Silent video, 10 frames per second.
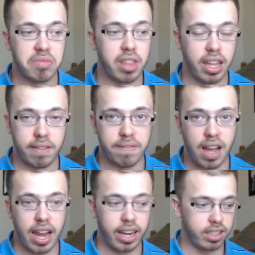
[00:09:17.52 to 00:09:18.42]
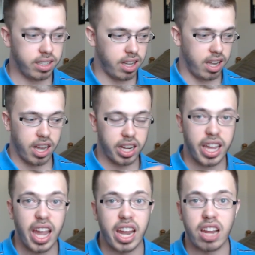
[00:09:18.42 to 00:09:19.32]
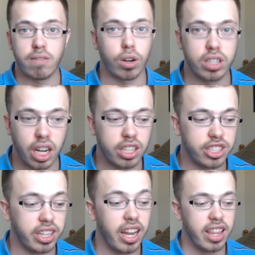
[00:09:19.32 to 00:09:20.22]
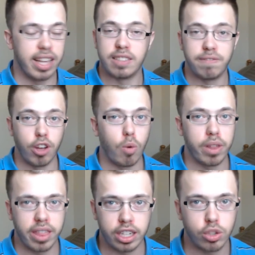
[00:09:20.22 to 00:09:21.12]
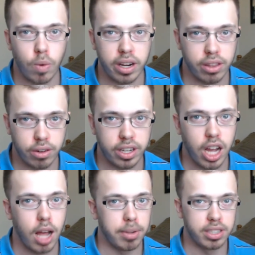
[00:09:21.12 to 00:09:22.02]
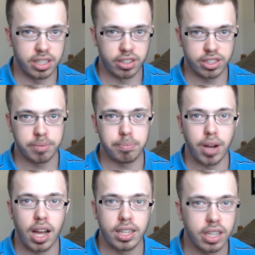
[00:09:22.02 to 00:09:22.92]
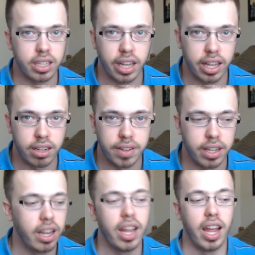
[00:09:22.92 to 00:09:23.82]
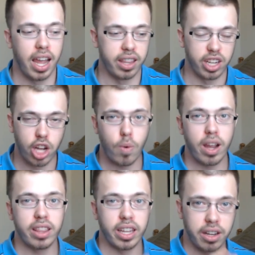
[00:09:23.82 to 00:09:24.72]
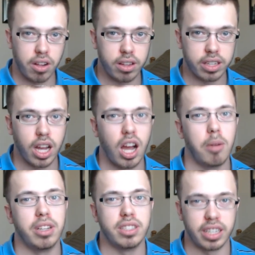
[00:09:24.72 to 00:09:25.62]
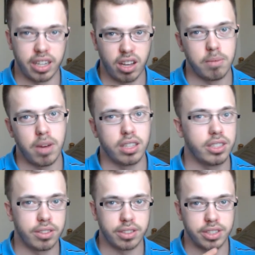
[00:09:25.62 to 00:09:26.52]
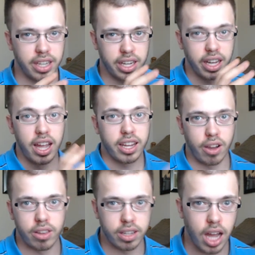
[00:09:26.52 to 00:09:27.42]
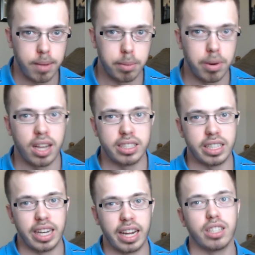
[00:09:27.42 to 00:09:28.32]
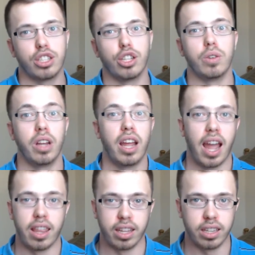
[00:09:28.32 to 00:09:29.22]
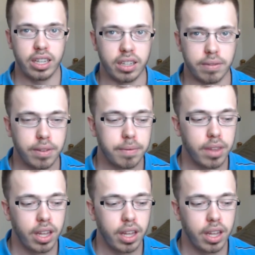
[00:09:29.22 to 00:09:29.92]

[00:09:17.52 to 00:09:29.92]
they find a cave or a dungeon that's filled with like 20, 30 goblins, and there's a boss on the end of it, and they go in, they kill all the goblins, they kill the monsters, they kill the goblin boss, they take its loot, and they leave.